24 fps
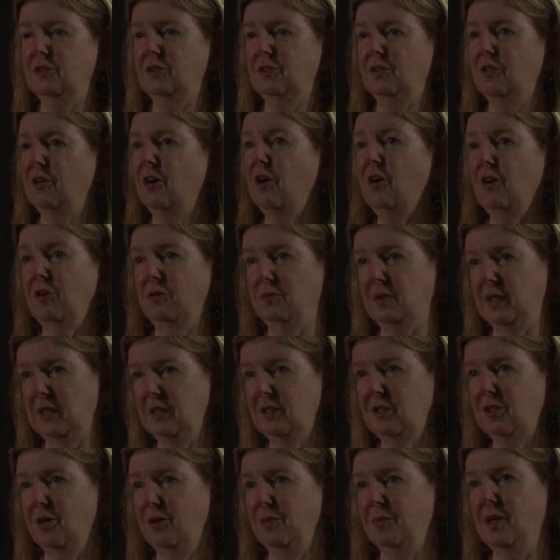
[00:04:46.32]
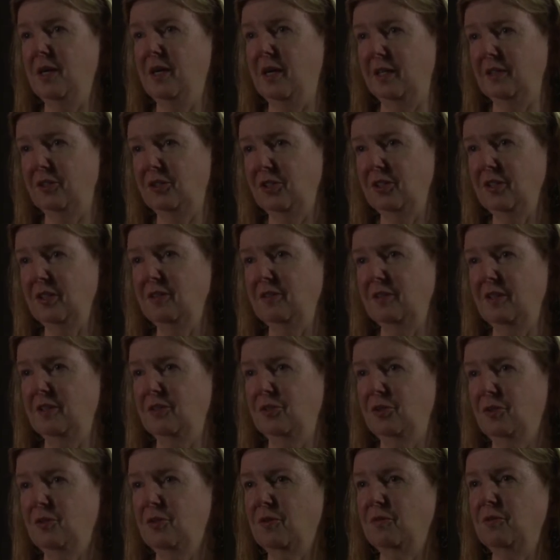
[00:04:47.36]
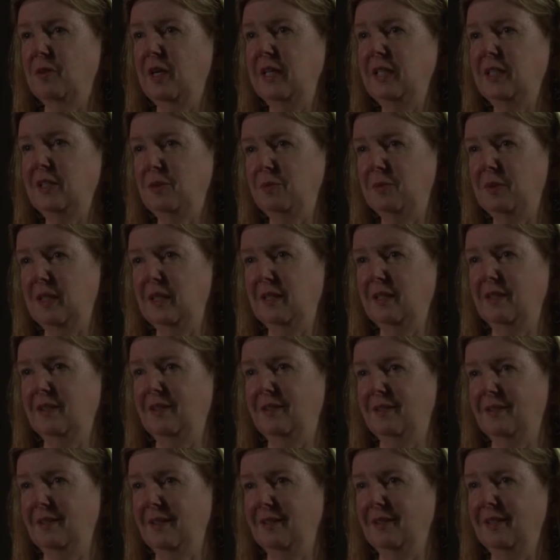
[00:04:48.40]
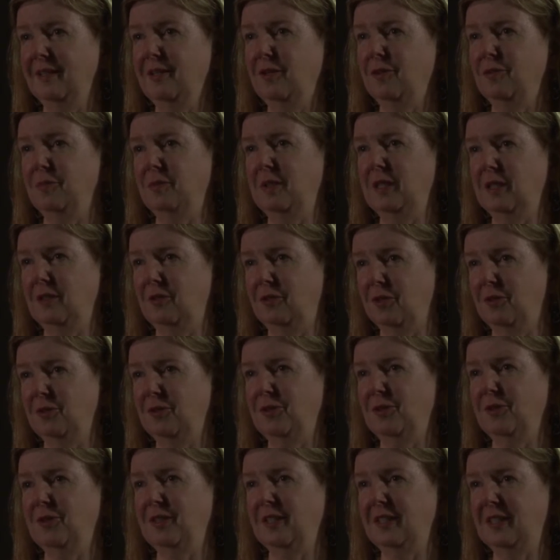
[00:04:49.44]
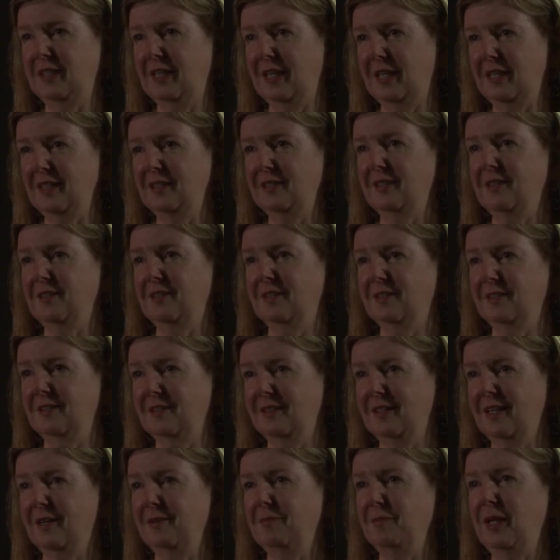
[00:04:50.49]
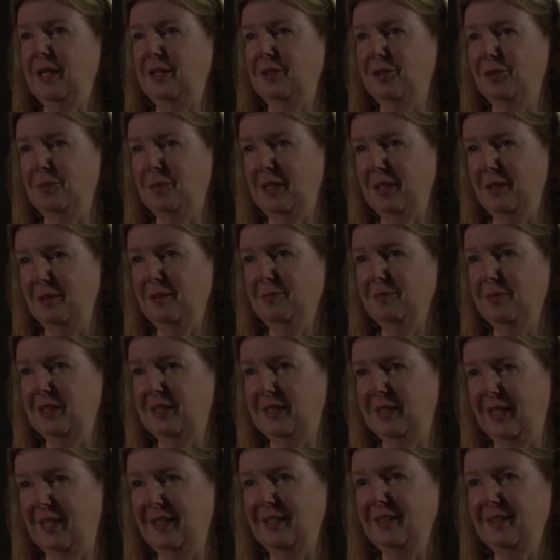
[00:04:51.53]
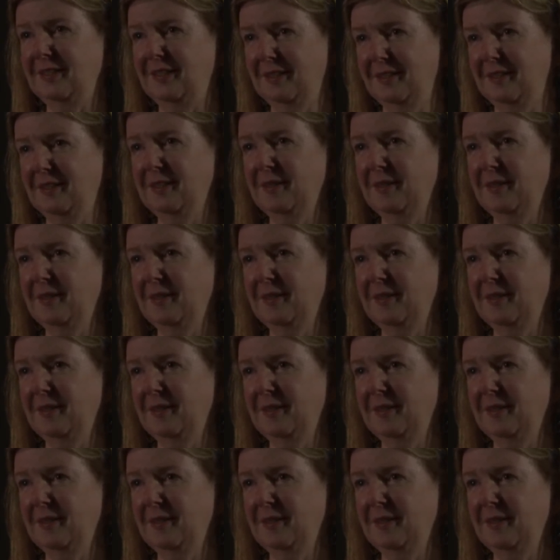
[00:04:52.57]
taught me so much and sort of raised me and, and helped me in those early days to not make too many mistakes.